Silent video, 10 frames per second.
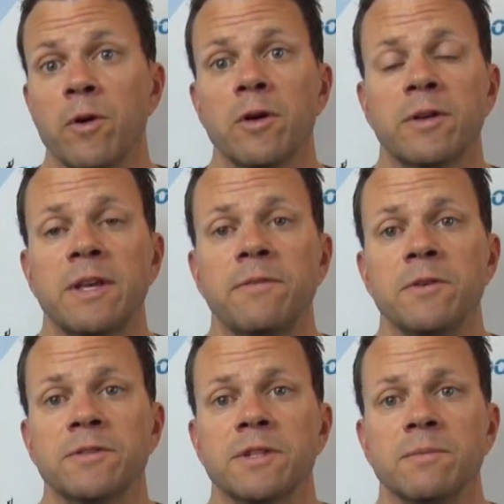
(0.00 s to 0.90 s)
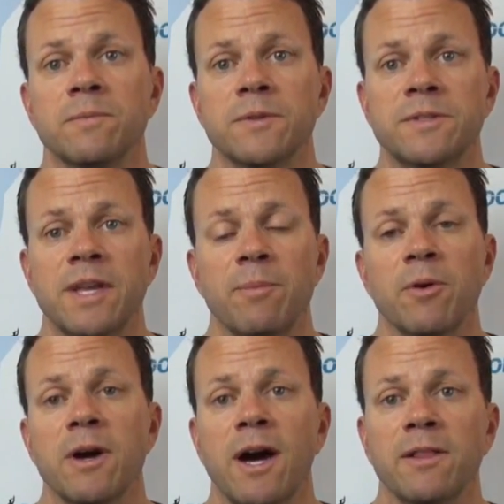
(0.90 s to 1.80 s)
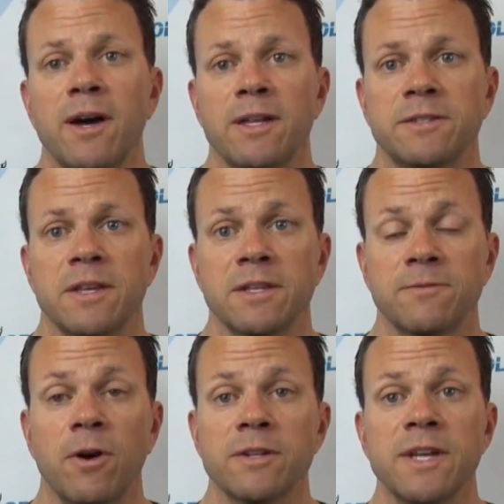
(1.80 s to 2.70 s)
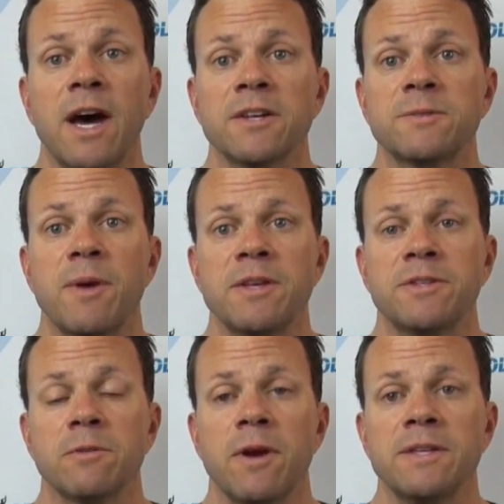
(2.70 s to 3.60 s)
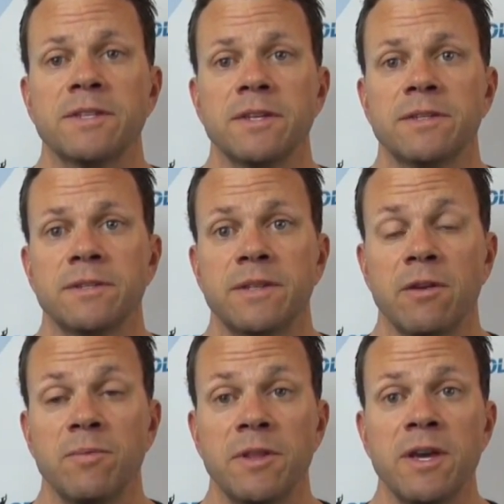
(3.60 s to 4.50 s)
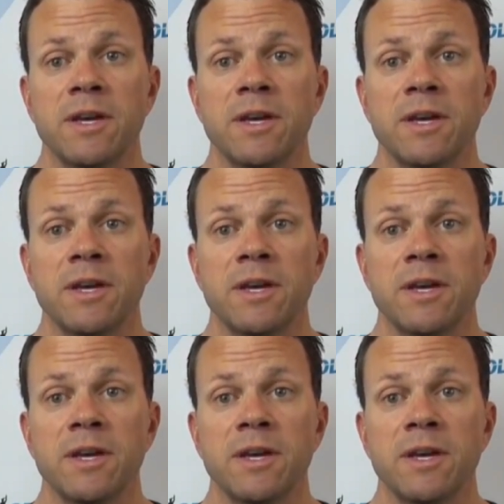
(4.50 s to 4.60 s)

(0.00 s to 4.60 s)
we were to give you some sample guidelines as far as how to space your races, they would be